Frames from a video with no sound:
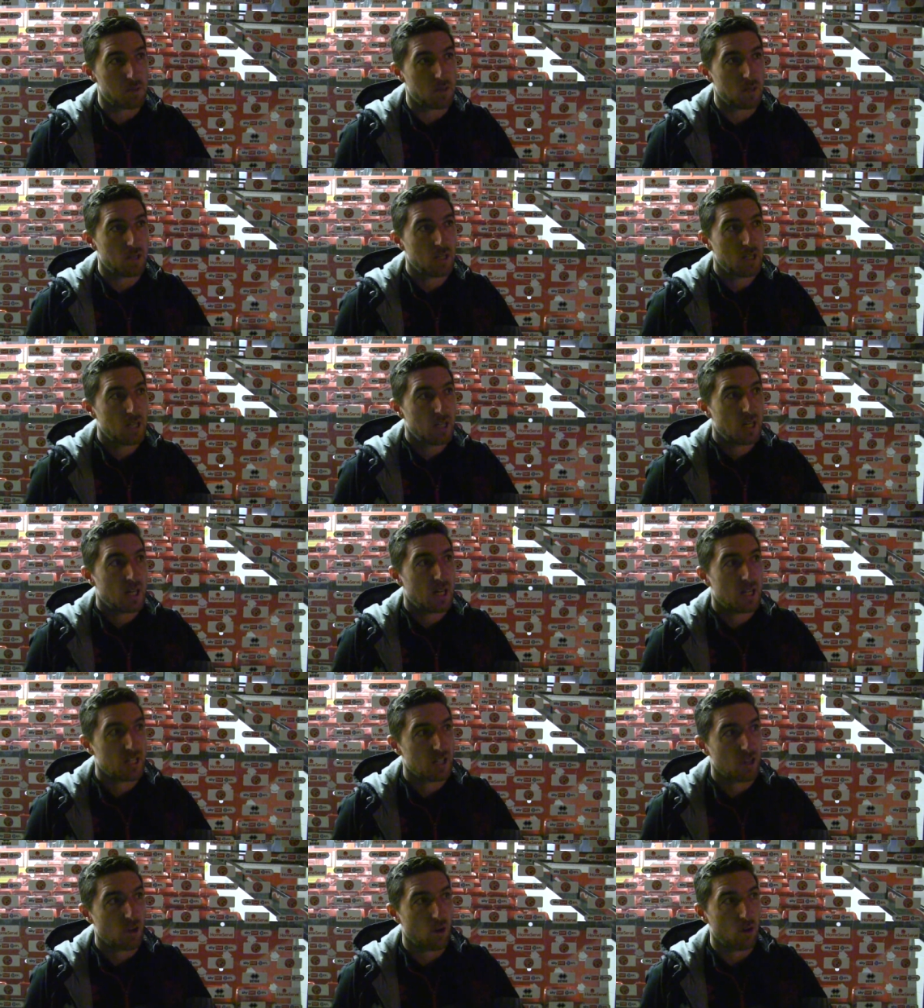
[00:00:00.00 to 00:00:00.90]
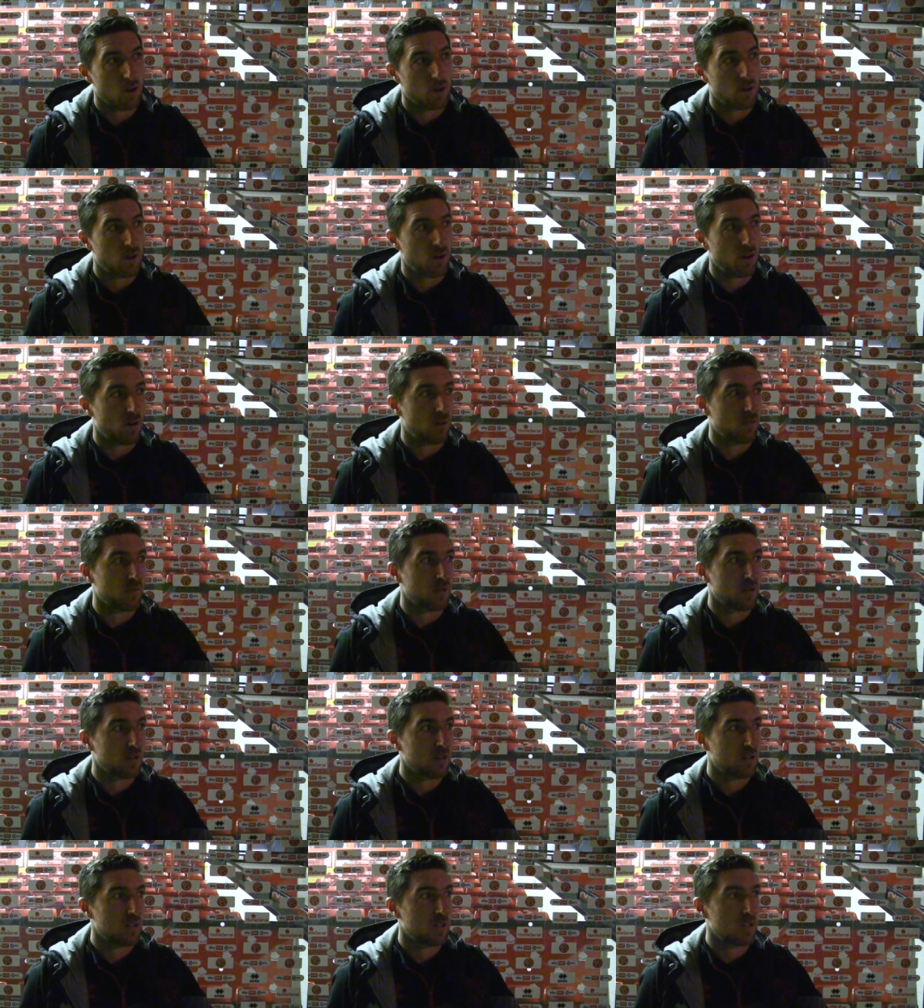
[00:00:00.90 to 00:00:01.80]
But I think all in all,
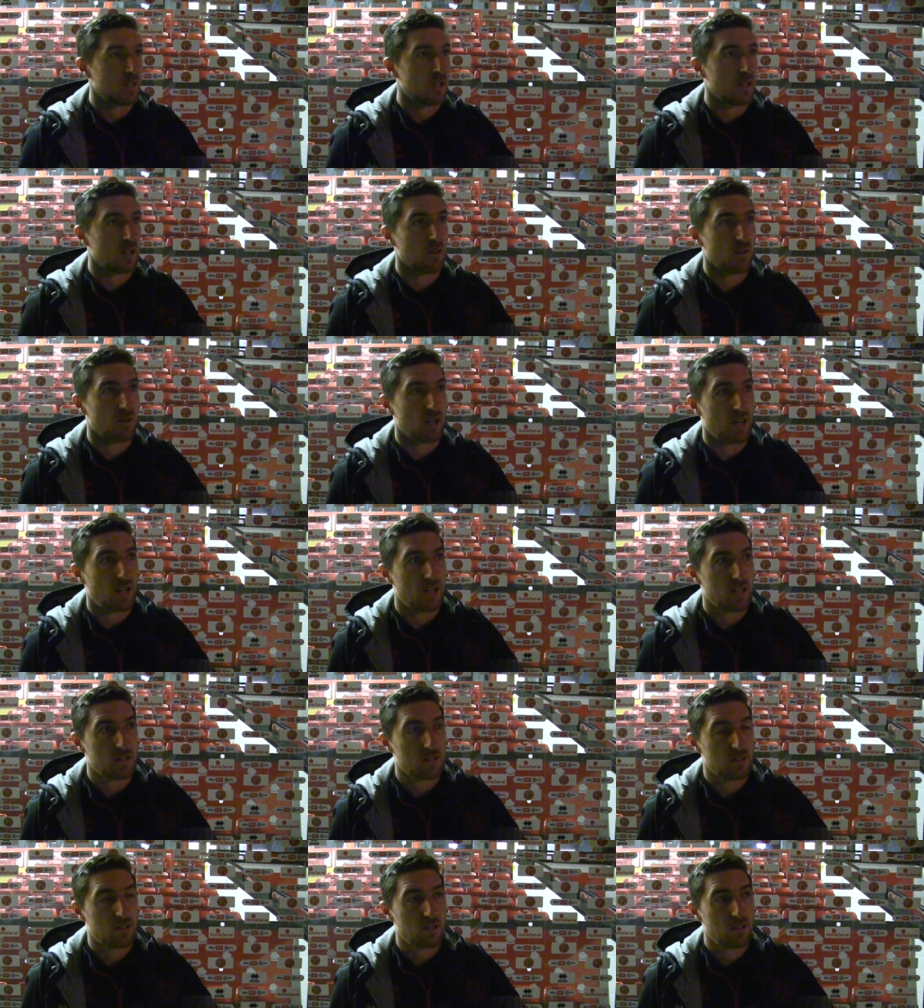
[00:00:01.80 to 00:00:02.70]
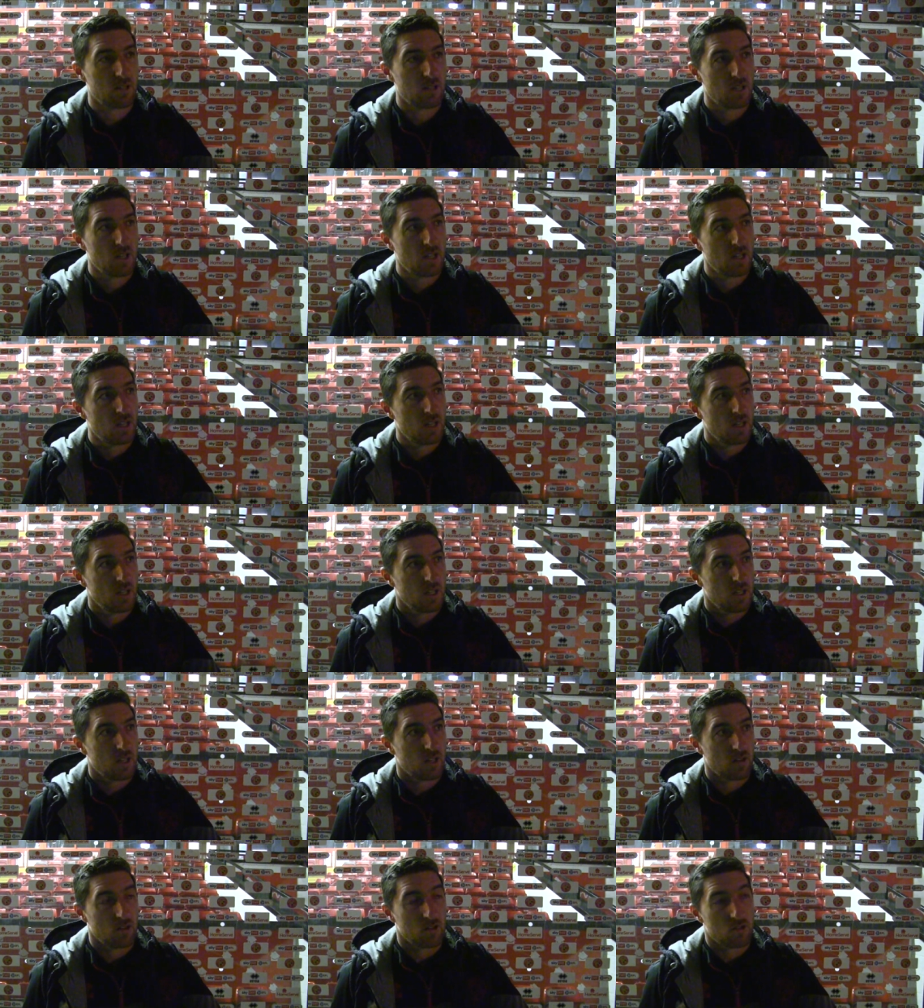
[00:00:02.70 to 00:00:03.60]
over, you know,
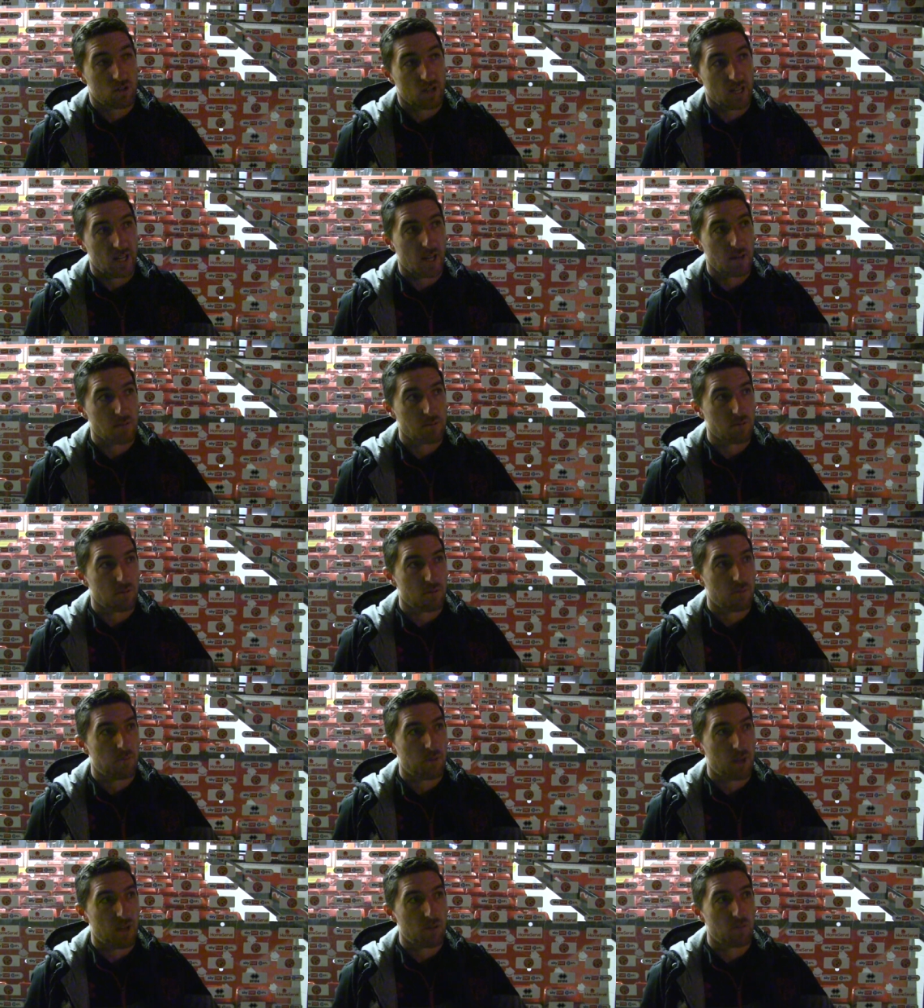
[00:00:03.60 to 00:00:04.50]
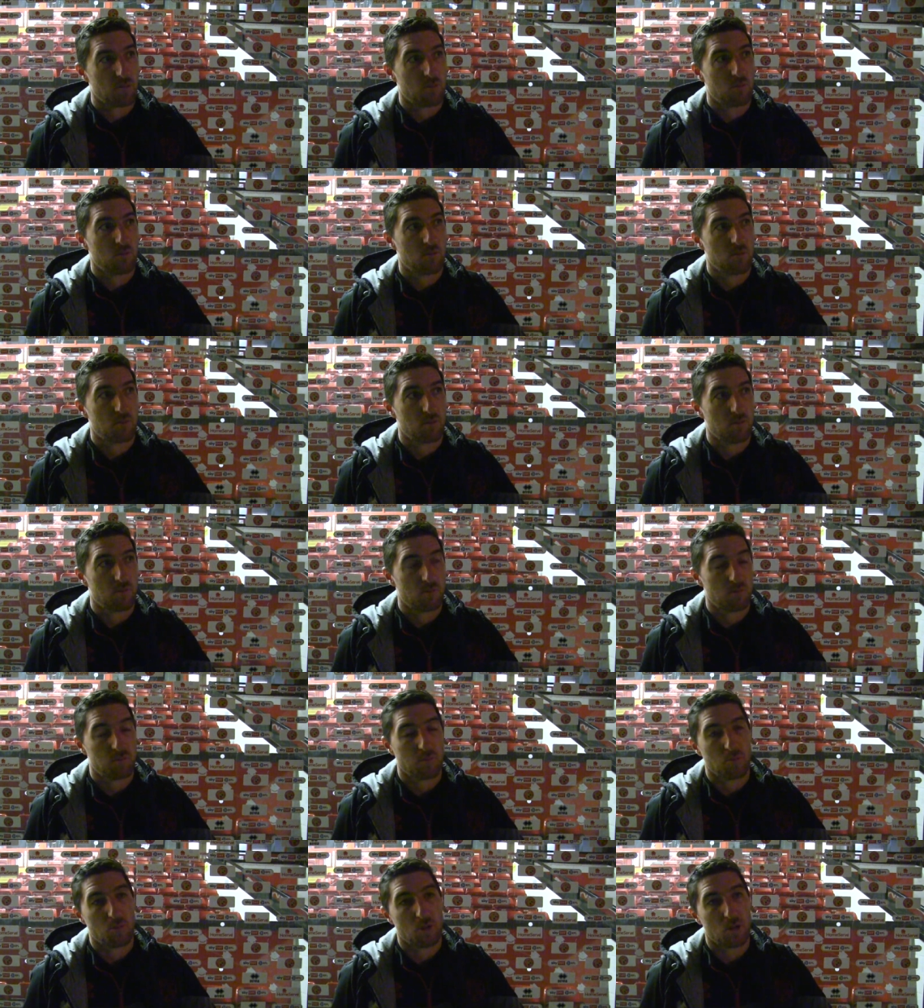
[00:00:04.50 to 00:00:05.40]
the 3 games that we've played, we've
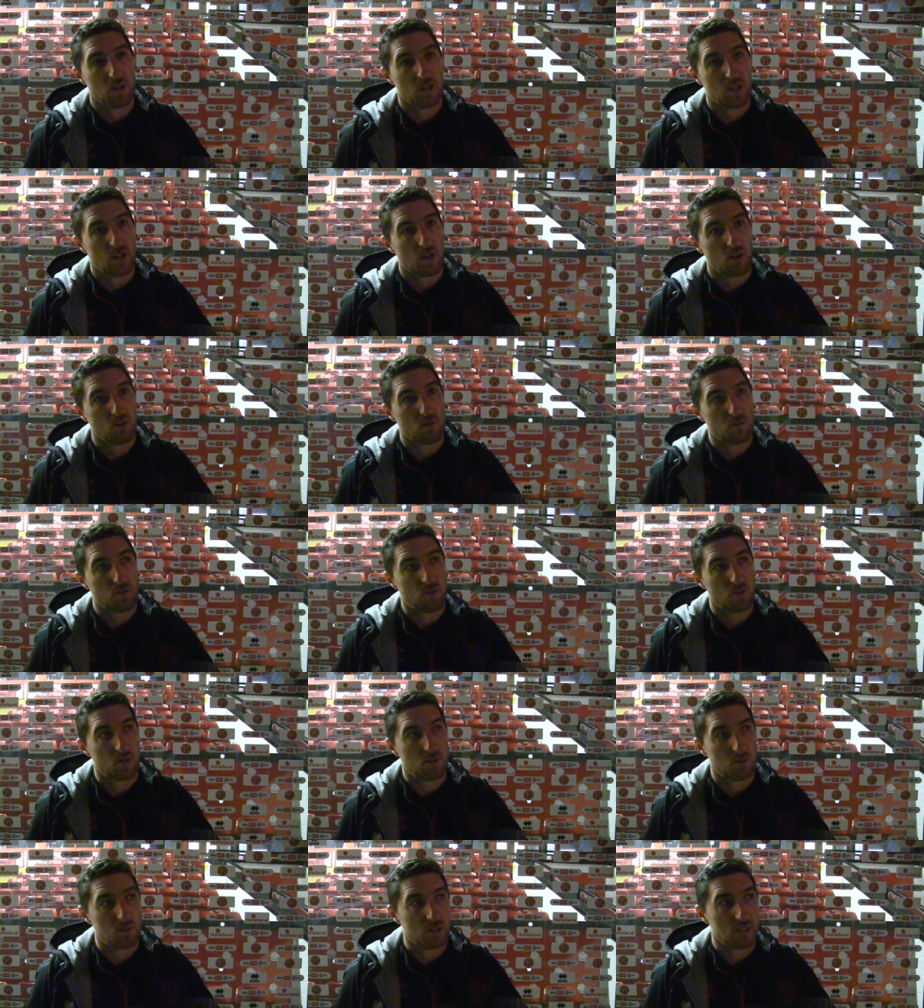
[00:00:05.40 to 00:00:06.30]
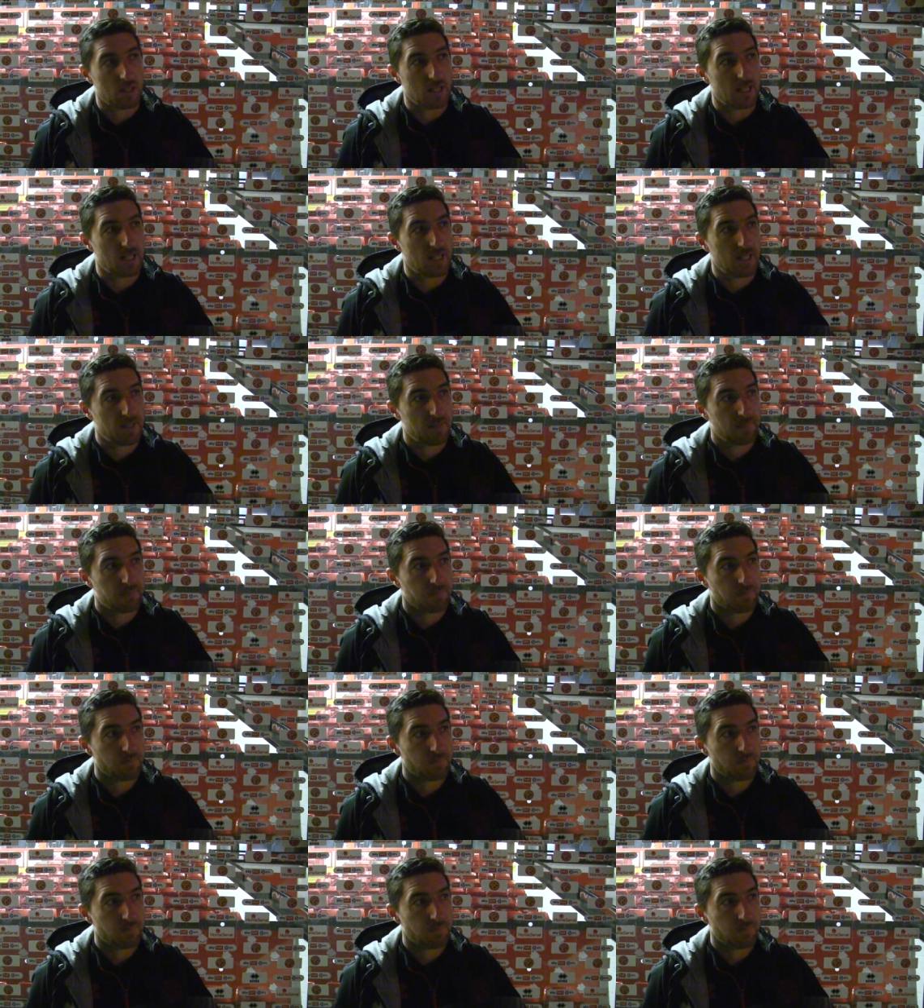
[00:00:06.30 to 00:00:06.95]
been worthy of going through, and